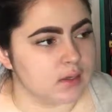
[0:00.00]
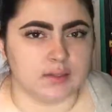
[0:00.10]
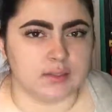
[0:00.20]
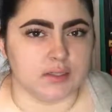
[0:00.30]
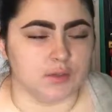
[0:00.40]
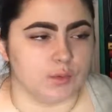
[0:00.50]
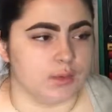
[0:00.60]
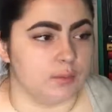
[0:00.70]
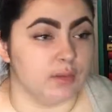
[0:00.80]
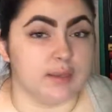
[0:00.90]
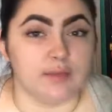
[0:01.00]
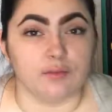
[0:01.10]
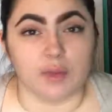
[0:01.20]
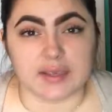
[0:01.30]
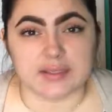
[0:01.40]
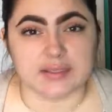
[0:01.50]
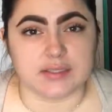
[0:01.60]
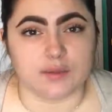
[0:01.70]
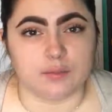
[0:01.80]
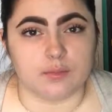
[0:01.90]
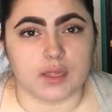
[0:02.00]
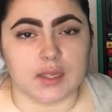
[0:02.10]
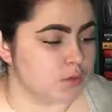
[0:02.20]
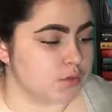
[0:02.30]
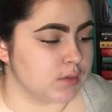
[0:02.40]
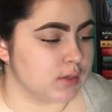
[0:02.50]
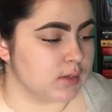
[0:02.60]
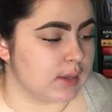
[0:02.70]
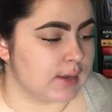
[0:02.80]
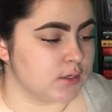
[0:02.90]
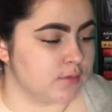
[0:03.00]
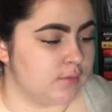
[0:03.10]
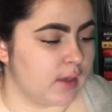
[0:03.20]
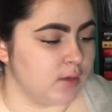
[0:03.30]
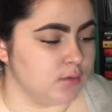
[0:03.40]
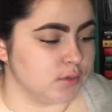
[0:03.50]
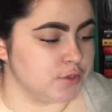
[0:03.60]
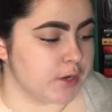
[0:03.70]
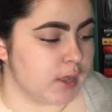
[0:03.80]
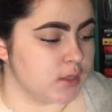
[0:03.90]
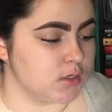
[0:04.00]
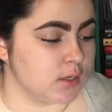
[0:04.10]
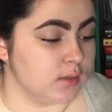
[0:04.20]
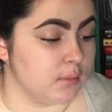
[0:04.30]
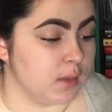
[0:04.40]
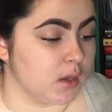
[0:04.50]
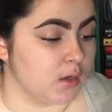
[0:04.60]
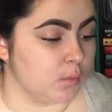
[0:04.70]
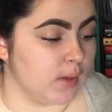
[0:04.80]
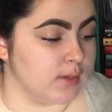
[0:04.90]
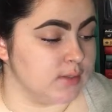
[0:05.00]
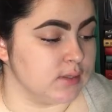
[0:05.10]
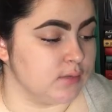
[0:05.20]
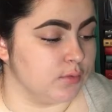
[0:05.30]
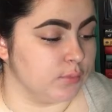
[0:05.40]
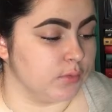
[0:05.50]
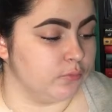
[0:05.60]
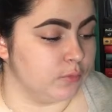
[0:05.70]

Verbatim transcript: It deals with, I believe, racism, cultures clash, values are challenged, and the American way is seen from